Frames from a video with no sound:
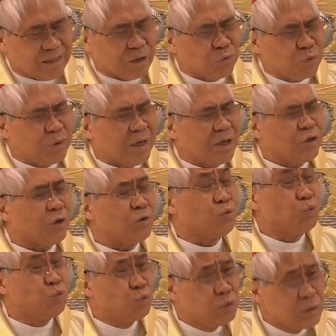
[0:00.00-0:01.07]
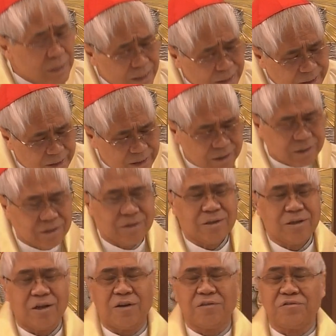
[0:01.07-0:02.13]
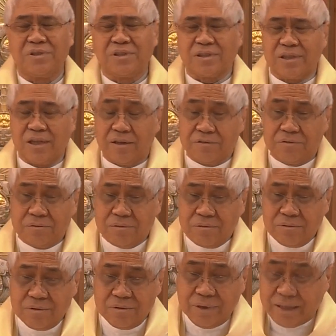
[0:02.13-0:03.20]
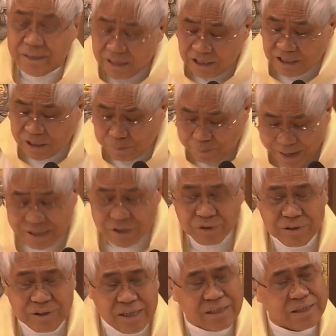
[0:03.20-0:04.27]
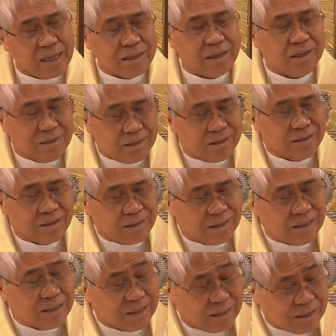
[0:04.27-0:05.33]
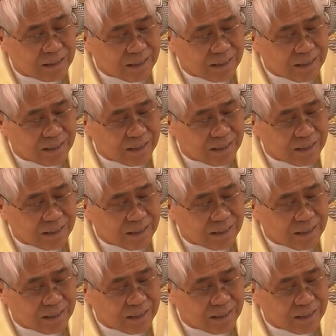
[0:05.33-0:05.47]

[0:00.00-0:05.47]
that we are not worthy of his love." And it is based on this that the